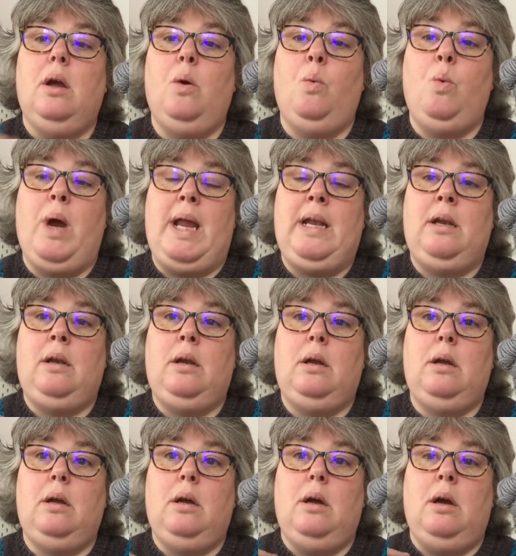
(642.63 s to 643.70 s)
when
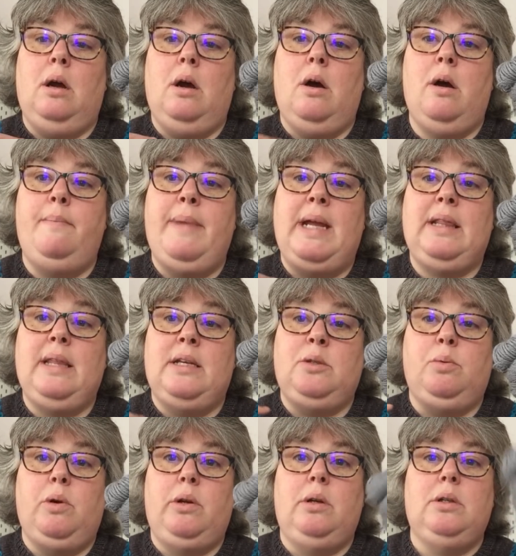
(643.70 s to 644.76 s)
I made
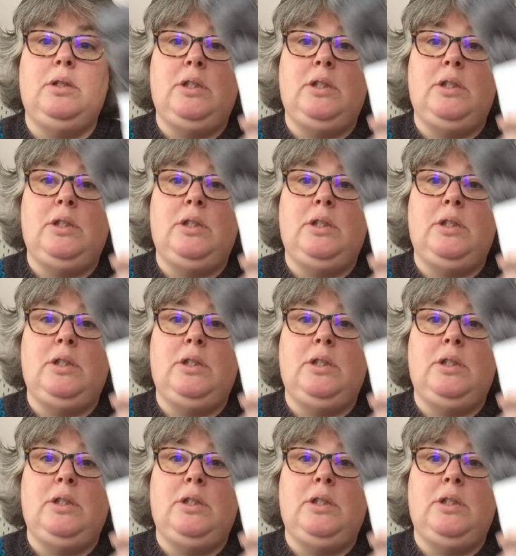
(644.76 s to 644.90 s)
this one.